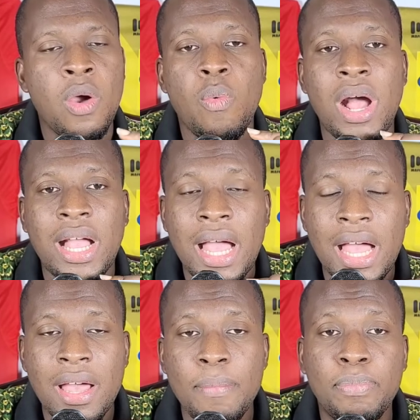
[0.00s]

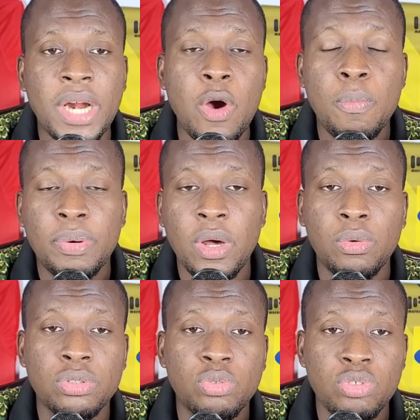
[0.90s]
Waka proud
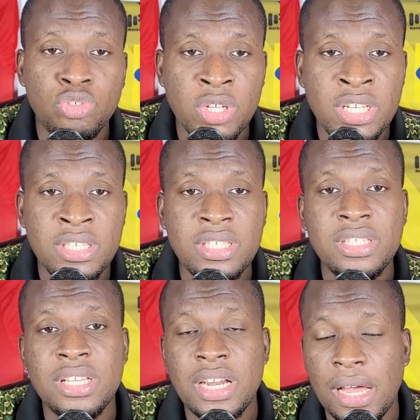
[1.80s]
Kotoko training
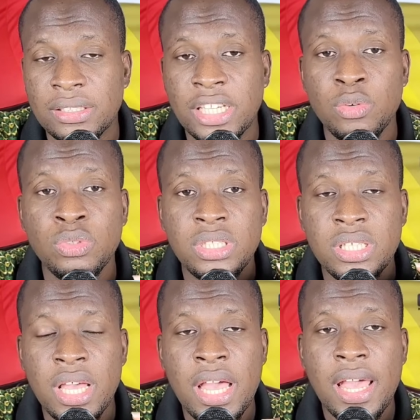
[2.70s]
grounds and
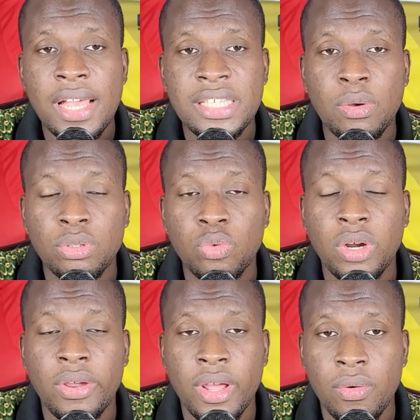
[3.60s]
unti ese Kotoko
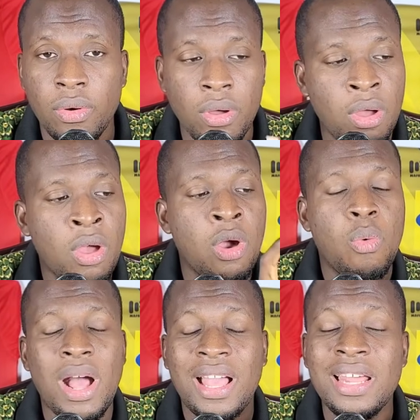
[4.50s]
na head.
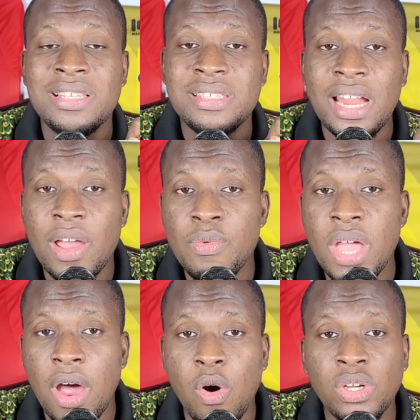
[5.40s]
Waka the salary
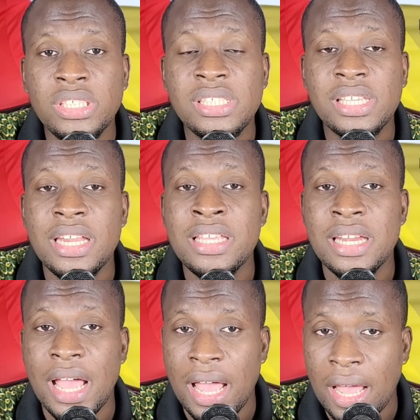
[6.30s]
are all this kenny
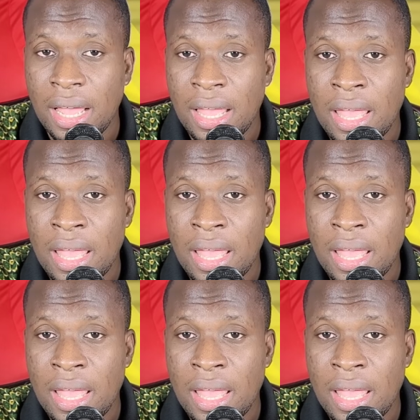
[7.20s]
na.